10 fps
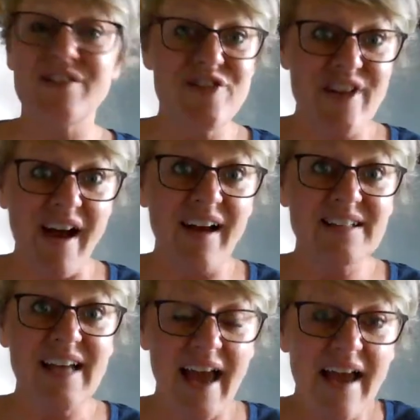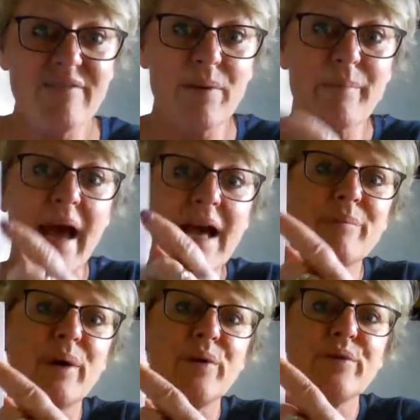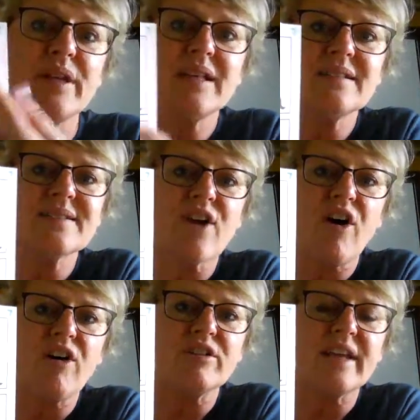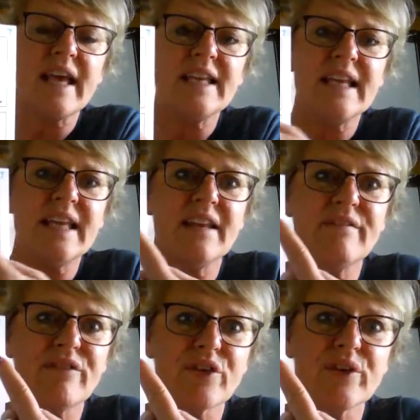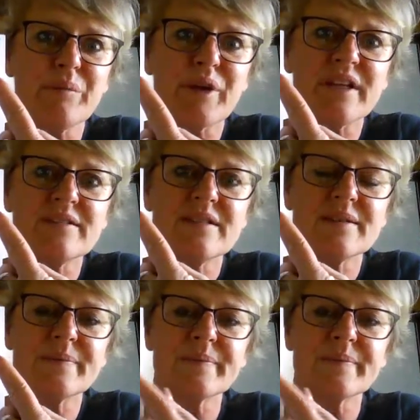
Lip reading: not have a backbone is called an invertebrate.